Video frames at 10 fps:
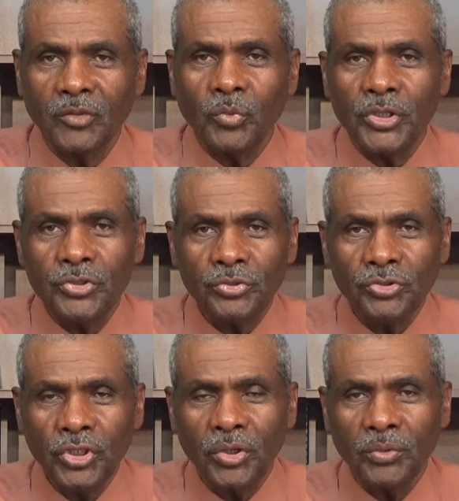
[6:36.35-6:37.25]
when you
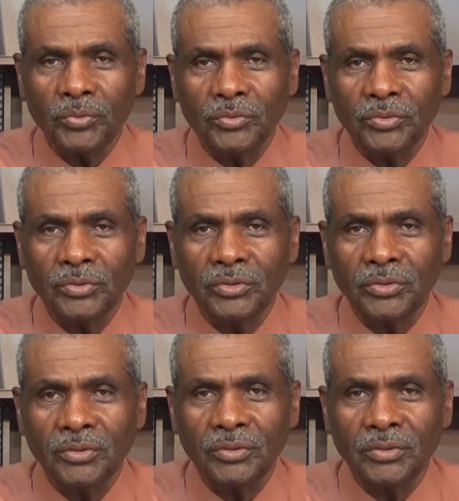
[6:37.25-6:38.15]
know
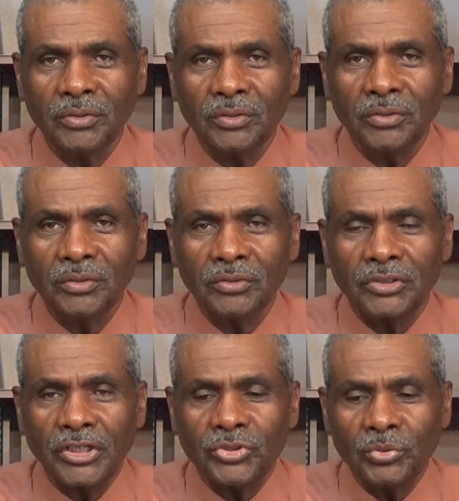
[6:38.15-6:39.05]

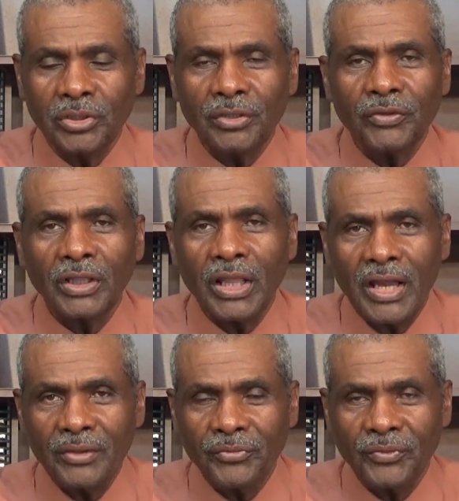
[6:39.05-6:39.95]
that you live a
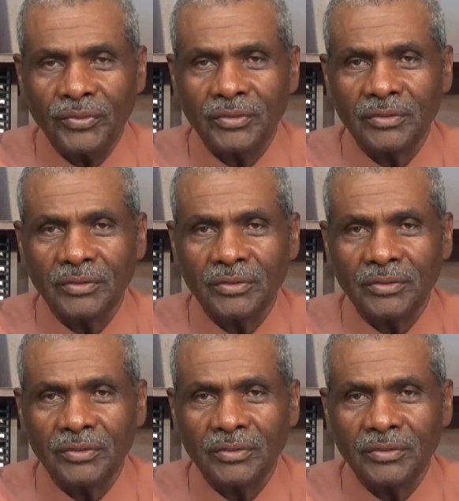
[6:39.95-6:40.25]
life